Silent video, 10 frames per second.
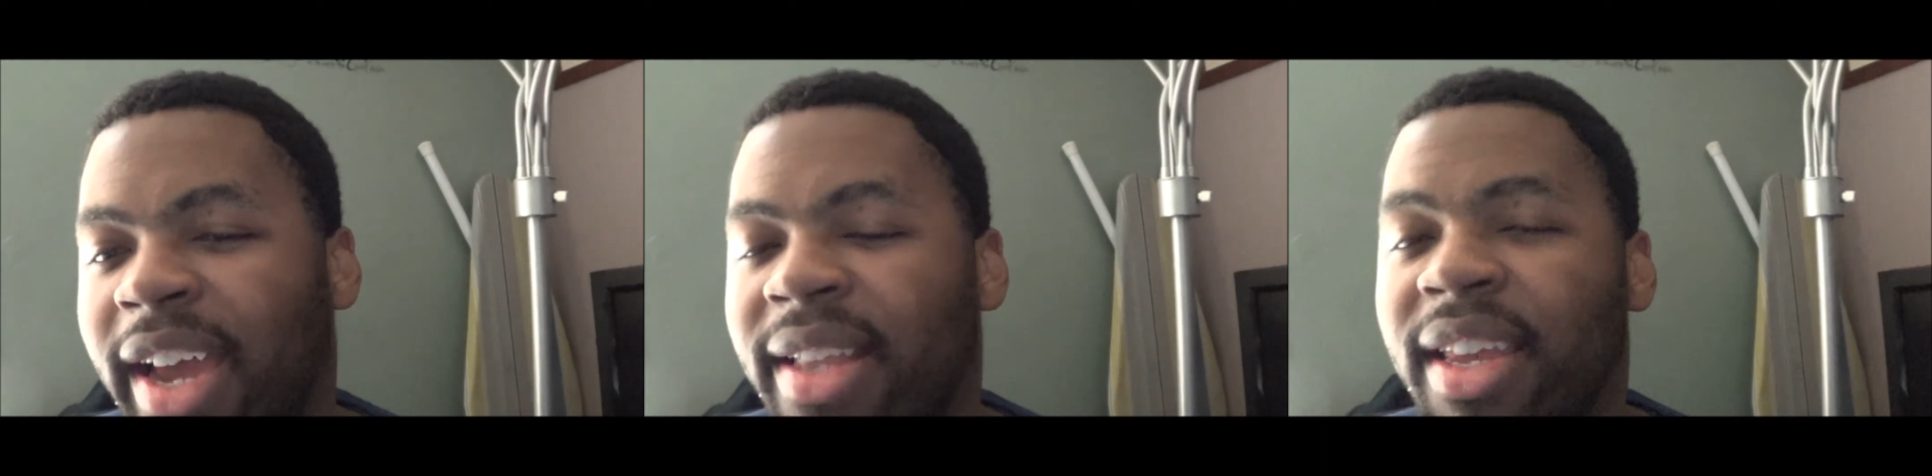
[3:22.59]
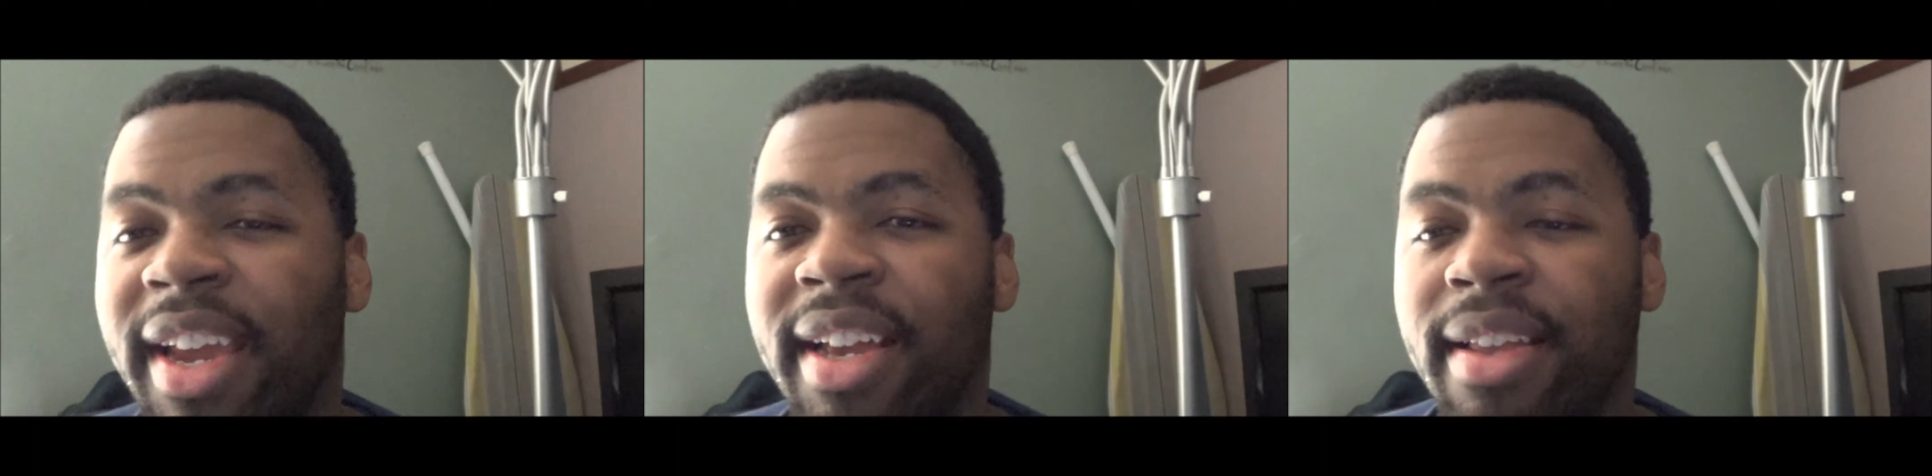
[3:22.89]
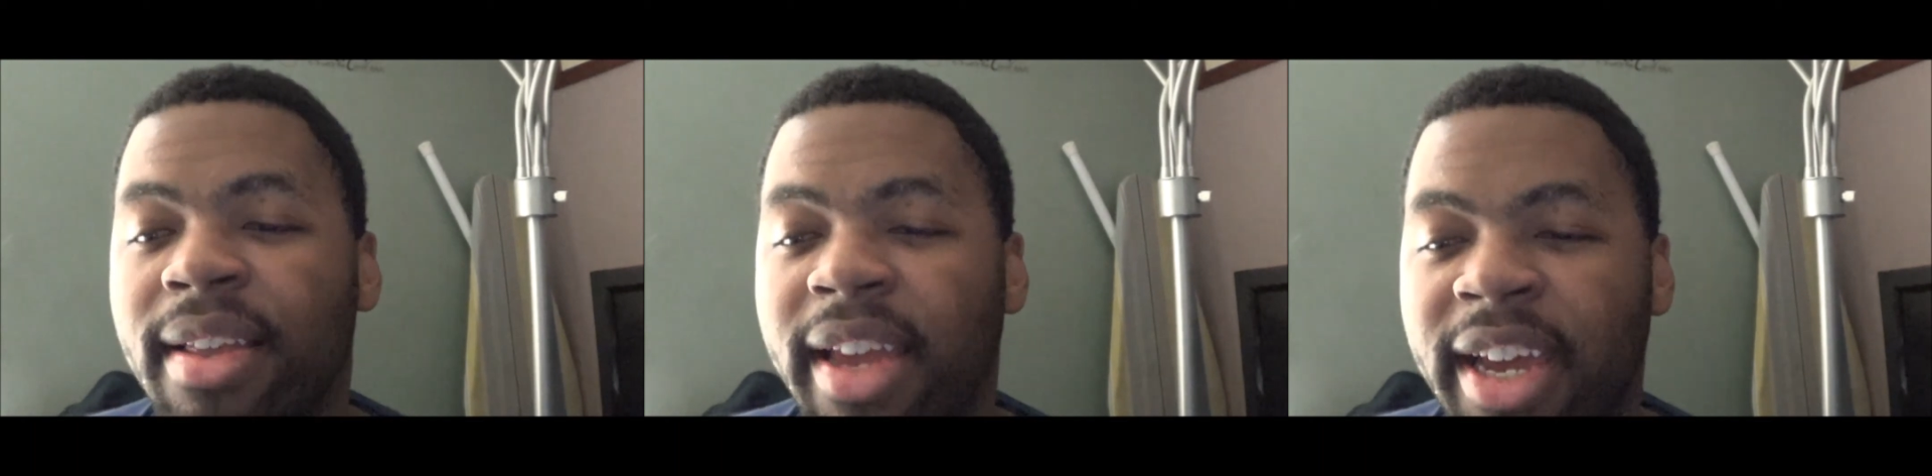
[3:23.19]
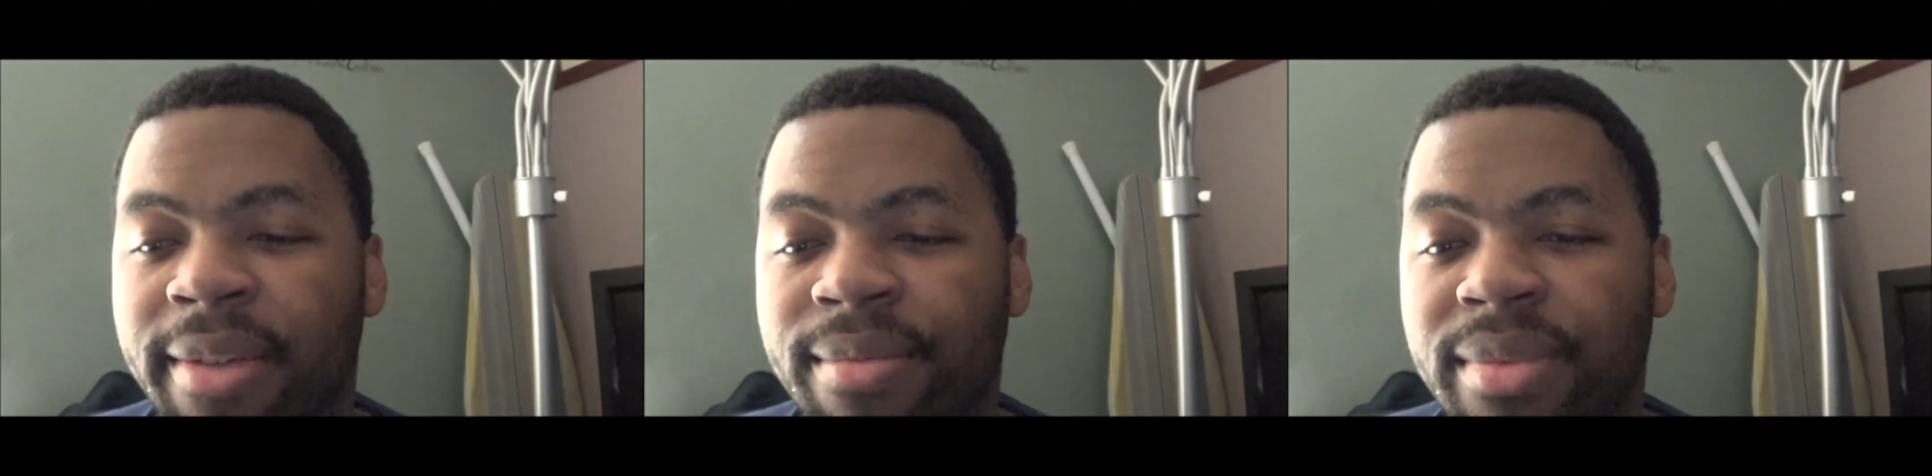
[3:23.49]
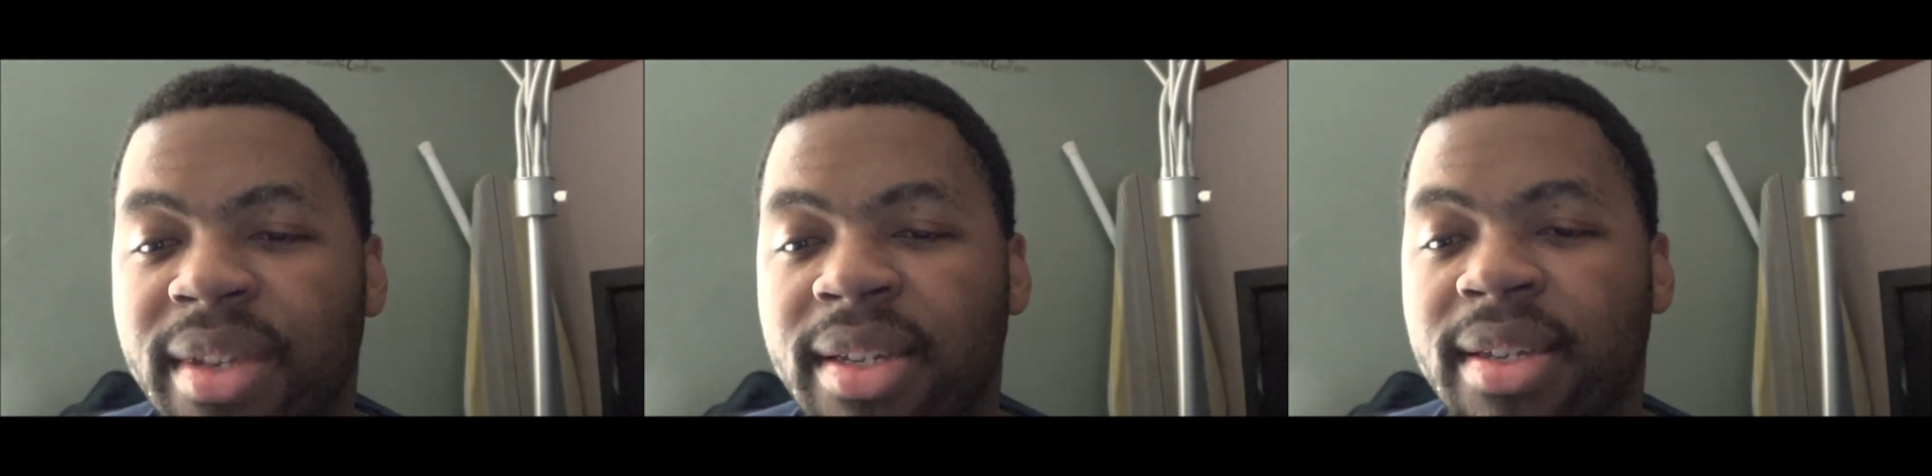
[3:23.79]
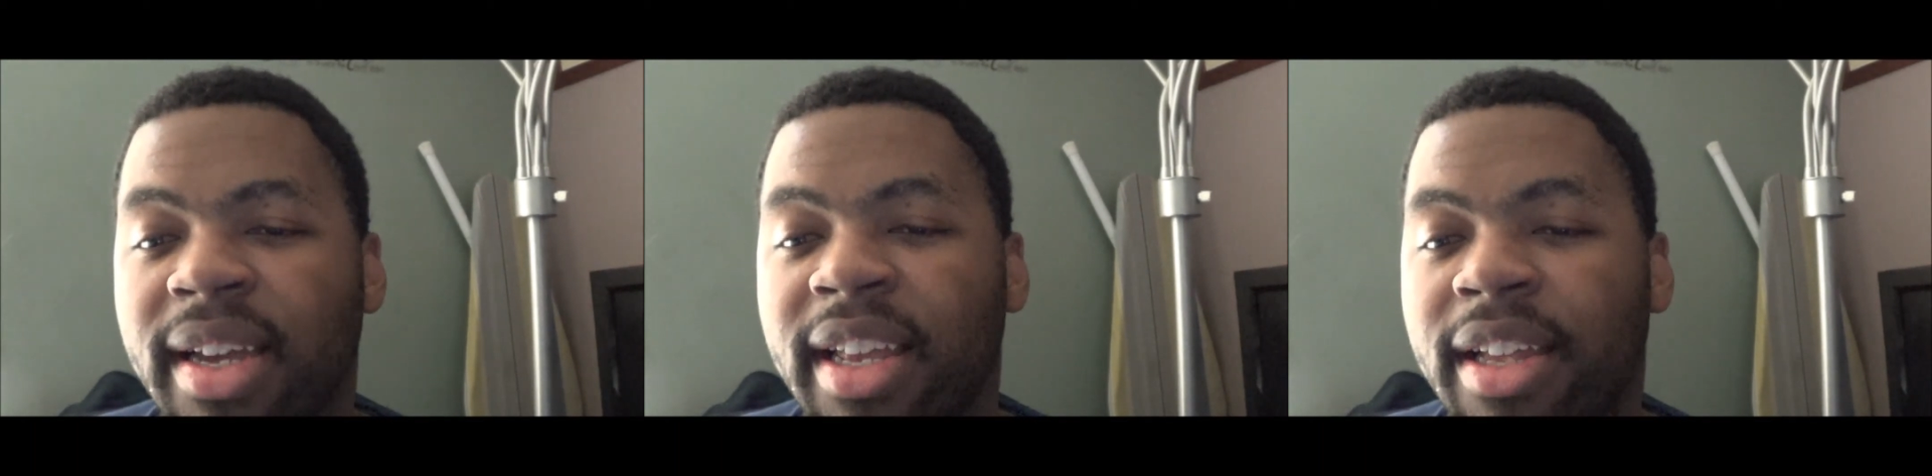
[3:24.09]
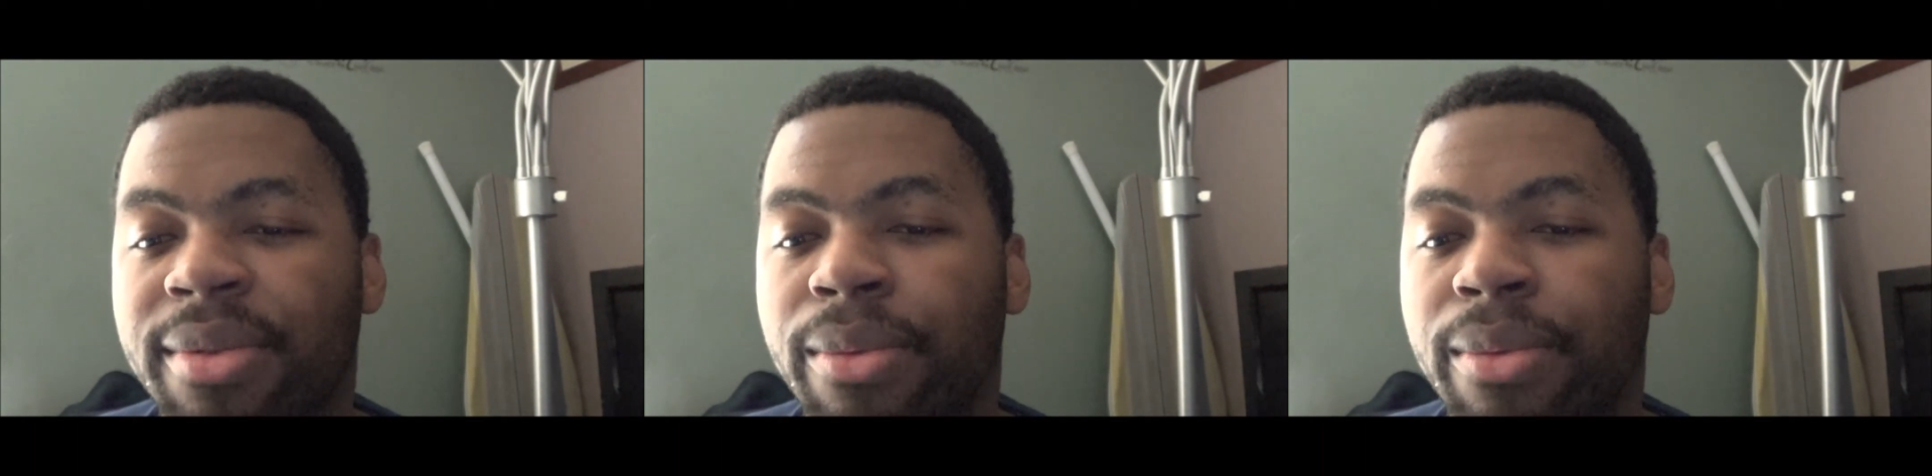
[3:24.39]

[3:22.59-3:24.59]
at the end of the day, this is another